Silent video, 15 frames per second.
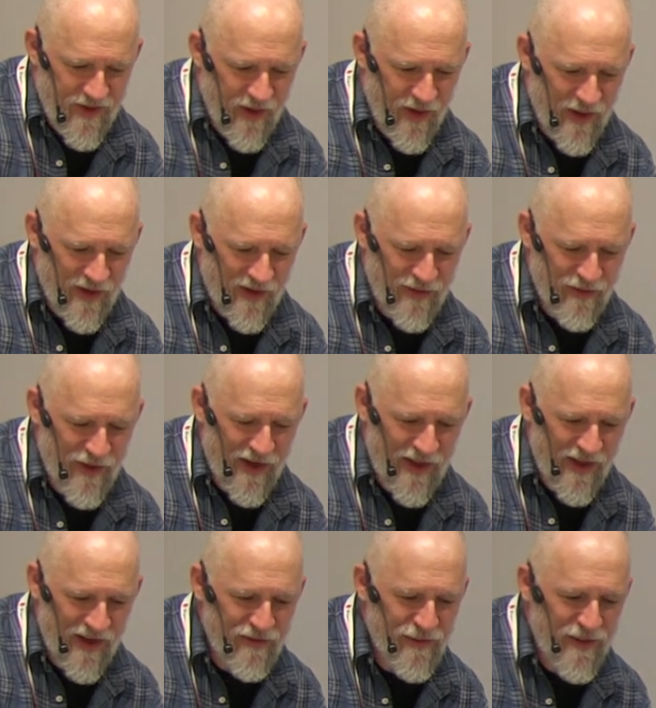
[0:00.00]
you all aren't afraid of
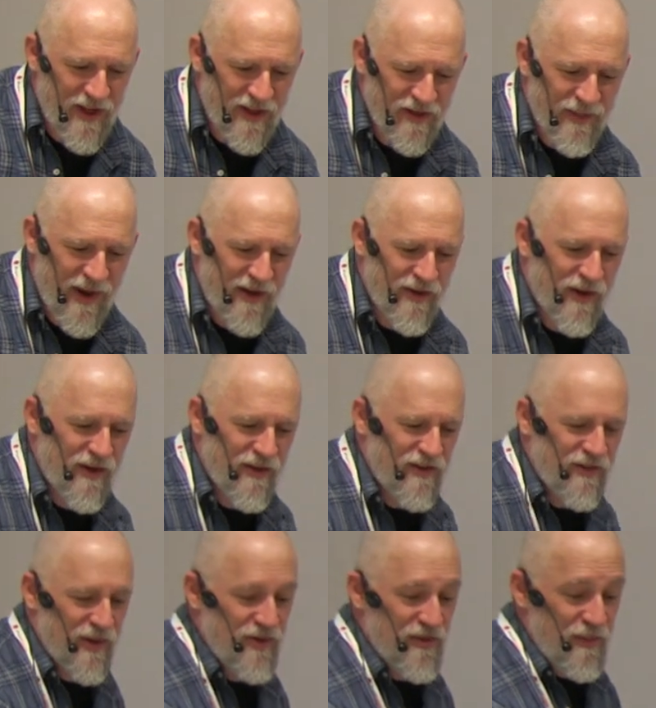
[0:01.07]
the ins- inspector, I don't
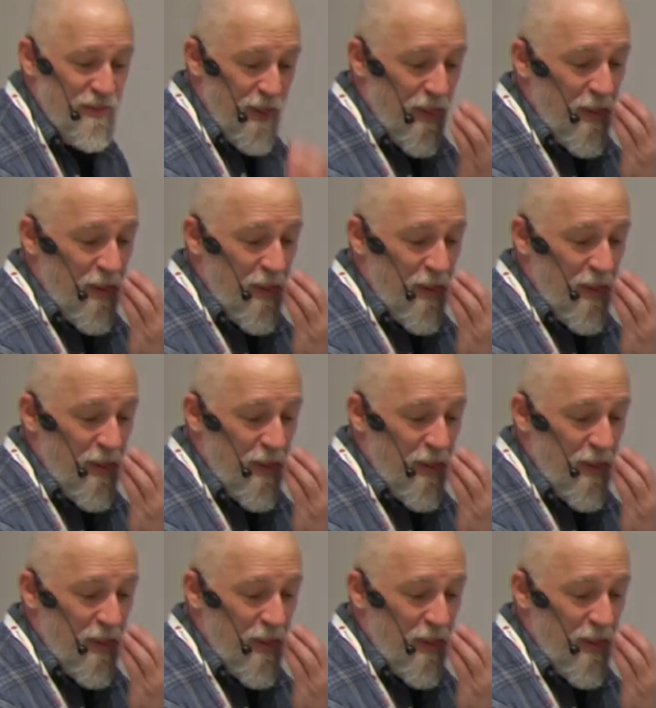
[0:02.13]
suppose.